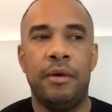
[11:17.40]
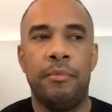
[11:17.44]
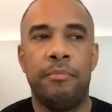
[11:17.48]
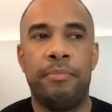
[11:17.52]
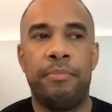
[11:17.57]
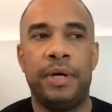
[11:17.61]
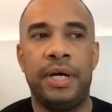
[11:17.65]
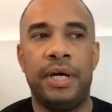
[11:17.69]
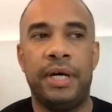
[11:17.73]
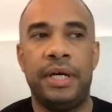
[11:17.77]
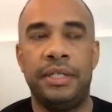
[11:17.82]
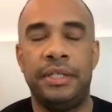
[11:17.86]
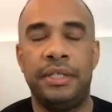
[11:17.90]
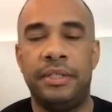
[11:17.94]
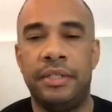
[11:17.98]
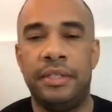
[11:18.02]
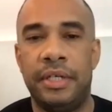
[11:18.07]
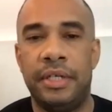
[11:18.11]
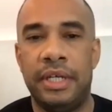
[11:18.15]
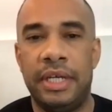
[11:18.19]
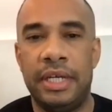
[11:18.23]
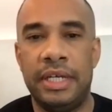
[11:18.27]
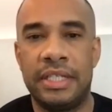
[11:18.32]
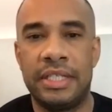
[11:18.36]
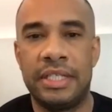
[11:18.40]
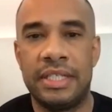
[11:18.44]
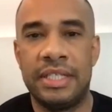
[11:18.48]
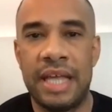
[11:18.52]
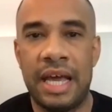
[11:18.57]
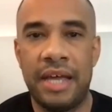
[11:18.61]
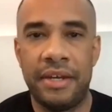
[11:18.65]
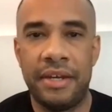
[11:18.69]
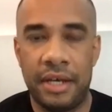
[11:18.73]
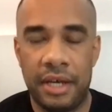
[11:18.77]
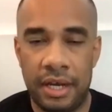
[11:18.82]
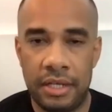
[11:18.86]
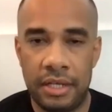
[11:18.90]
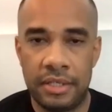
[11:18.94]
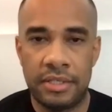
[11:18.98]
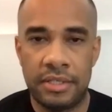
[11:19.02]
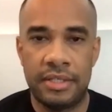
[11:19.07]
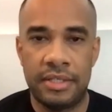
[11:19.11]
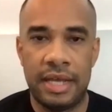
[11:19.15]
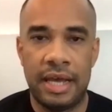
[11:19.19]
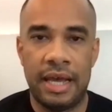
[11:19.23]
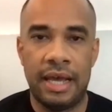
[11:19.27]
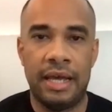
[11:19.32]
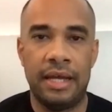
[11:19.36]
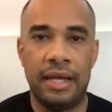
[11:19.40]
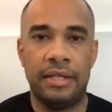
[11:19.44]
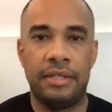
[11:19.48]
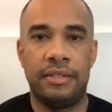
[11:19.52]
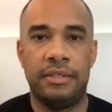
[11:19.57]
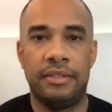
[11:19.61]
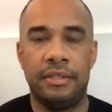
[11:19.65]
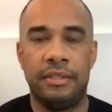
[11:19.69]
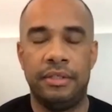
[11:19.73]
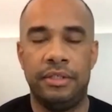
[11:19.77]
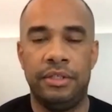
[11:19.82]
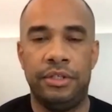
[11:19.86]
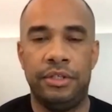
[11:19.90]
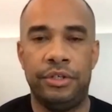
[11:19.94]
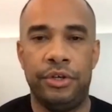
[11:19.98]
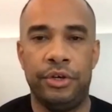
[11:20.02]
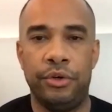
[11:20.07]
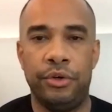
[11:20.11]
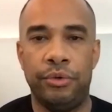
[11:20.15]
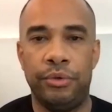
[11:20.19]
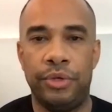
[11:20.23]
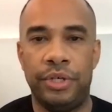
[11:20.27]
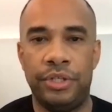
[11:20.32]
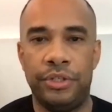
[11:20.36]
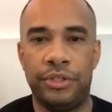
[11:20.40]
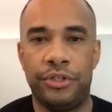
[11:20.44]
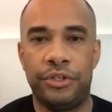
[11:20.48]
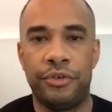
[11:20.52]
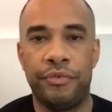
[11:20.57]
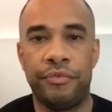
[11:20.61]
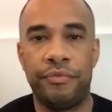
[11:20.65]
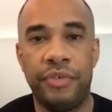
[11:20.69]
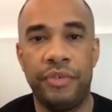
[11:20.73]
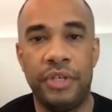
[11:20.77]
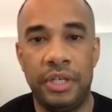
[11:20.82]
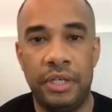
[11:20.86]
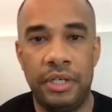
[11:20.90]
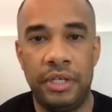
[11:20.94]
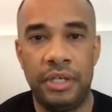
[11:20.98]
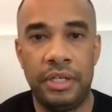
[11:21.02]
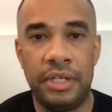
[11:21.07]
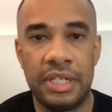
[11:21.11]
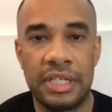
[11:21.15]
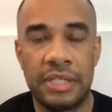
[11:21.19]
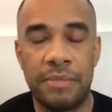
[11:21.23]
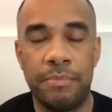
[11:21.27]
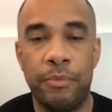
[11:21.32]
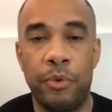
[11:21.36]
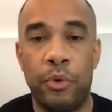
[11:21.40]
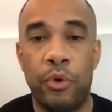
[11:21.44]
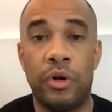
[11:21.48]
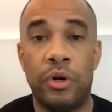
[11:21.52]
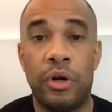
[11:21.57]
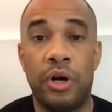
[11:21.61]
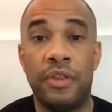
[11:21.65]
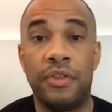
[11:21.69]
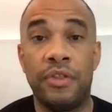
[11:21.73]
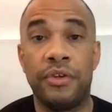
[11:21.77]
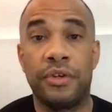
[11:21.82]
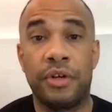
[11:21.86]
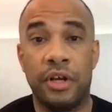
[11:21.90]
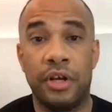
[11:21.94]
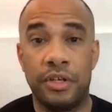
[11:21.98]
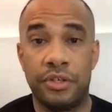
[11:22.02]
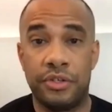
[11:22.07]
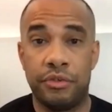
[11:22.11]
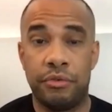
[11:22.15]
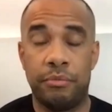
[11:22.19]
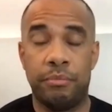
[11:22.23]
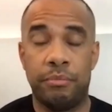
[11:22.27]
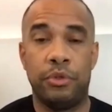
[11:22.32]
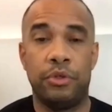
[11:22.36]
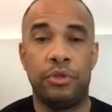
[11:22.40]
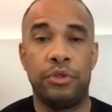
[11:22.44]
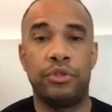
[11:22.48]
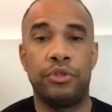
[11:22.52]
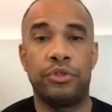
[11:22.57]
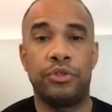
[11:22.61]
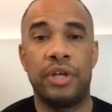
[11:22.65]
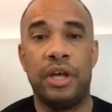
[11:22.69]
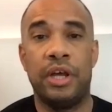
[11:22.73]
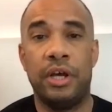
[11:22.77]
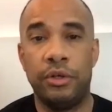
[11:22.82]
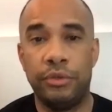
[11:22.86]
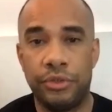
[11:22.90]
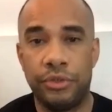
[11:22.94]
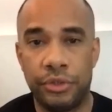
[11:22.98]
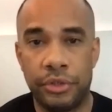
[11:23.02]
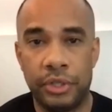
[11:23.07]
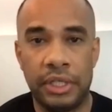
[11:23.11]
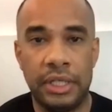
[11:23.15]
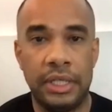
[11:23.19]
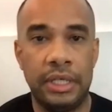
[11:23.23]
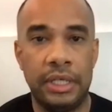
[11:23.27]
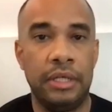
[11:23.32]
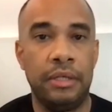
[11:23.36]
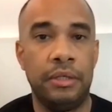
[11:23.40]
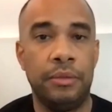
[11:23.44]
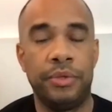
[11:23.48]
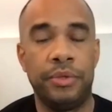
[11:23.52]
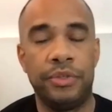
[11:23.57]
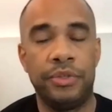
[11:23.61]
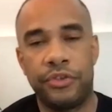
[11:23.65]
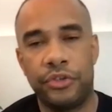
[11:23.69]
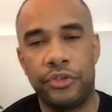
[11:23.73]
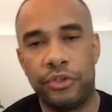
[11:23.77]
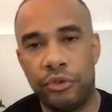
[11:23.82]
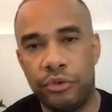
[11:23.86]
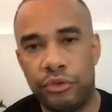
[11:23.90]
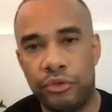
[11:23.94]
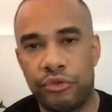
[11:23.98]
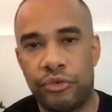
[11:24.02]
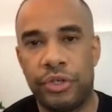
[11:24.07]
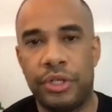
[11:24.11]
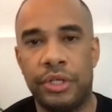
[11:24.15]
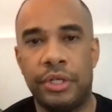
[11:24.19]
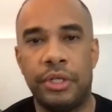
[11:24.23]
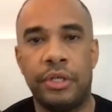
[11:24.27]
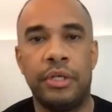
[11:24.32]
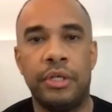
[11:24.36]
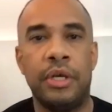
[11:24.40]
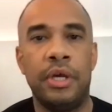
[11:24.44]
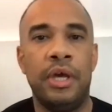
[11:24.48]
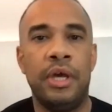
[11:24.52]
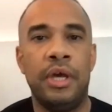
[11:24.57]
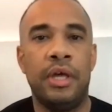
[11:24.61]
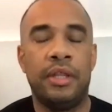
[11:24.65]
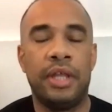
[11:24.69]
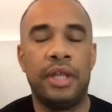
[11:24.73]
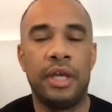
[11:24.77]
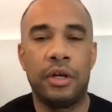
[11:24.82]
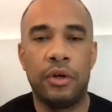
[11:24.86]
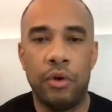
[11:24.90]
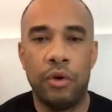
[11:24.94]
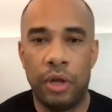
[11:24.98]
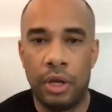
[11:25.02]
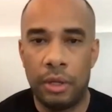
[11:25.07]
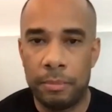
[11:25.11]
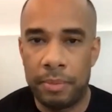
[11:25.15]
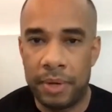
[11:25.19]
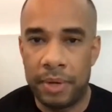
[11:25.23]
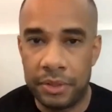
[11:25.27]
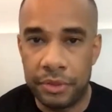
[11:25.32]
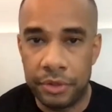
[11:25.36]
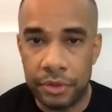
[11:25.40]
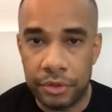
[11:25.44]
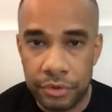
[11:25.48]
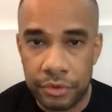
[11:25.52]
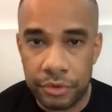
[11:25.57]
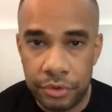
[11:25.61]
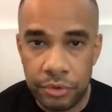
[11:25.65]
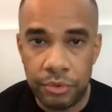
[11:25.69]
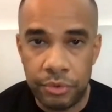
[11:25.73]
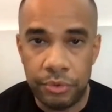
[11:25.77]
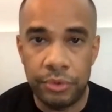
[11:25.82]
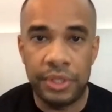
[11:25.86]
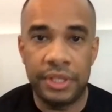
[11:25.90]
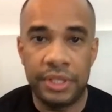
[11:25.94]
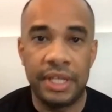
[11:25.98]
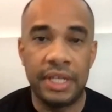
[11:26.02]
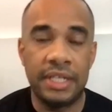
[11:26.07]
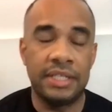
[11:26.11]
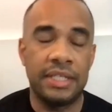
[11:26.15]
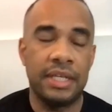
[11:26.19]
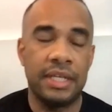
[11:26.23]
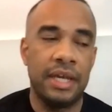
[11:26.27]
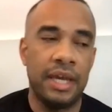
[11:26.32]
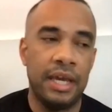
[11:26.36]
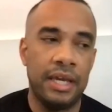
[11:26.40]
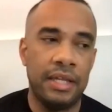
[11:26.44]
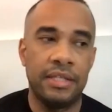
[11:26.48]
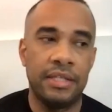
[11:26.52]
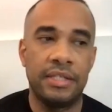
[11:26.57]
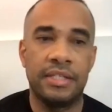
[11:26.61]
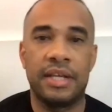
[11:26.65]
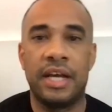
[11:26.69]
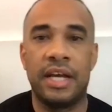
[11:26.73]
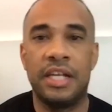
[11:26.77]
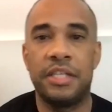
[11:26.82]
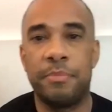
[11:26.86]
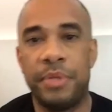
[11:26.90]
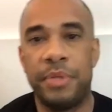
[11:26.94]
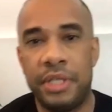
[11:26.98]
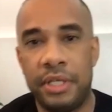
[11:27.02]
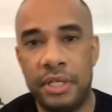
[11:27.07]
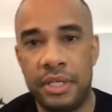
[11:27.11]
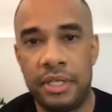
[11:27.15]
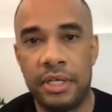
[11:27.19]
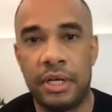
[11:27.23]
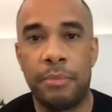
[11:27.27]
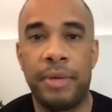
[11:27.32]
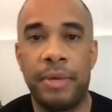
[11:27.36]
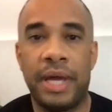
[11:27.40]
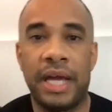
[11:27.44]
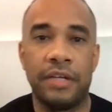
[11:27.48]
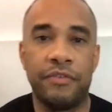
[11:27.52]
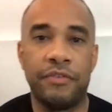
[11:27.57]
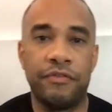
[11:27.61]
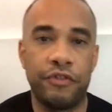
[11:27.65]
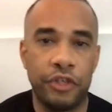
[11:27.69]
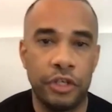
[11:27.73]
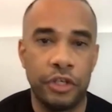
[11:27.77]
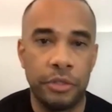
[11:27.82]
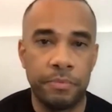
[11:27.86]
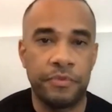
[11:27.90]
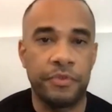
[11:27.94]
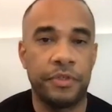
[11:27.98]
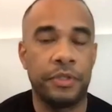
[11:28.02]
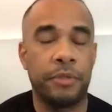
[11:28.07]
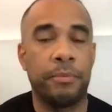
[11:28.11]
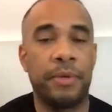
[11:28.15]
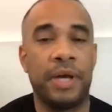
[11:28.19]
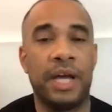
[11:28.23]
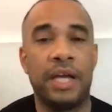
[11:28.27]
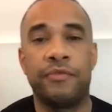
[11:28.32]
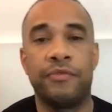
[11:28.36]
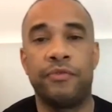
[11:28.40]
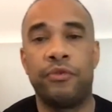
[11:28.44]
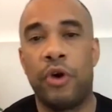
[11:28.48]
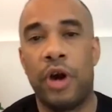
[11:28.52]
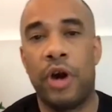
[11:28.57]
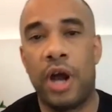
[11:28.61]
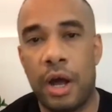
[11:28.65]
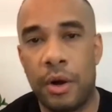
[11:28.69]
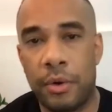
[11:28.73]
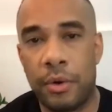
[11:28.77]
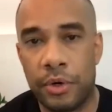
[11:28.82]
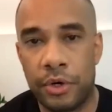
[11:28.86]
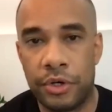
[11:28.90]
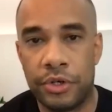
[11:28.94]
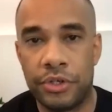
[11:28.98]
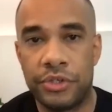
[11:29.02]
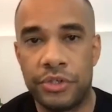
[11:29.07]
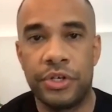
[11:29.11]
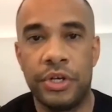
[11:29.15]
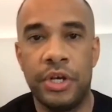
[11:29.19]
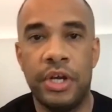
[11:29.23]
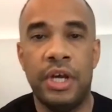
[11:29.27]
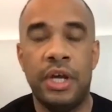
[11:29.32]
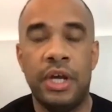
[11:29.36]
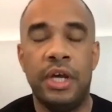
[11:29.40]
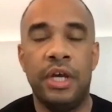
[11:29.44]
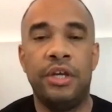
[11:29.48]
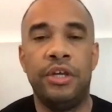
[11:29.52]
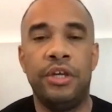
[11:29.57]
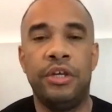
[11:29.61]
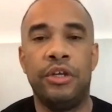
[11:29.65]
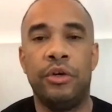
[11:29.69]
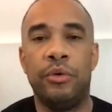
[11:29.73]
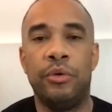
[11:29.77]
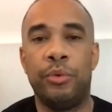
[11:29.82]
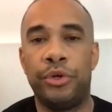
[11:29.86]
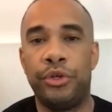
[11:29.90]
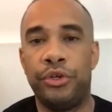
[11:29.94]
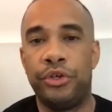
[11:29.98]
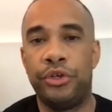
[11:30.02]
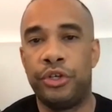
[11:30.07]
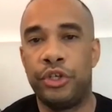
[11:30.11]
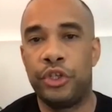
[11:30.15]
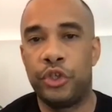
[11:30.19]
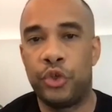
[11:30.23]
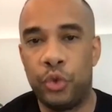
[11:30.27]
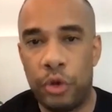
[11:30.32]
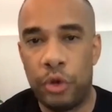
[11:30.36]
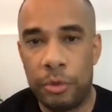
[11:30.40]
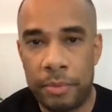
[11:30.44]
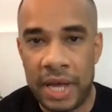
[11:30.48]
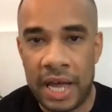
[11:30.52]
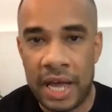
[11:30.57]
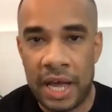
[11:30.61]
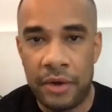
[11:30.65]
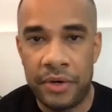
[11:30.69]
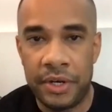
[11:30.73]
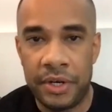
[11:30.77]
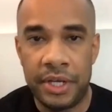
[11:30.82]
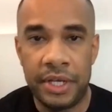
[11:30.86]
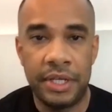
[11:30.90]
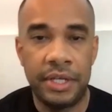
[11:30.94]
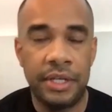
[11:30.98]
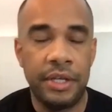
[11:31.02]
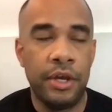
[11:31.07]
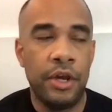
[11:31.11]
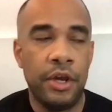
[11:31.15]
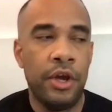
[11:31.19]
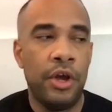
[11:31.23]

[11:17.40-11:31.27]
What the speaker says: but it's not us that intervene. It's more other customers, elderly with children. They call upon the crew and they say, hey, this guy's been eating a bag of chips for the past 4 hours. What are you going to do about it?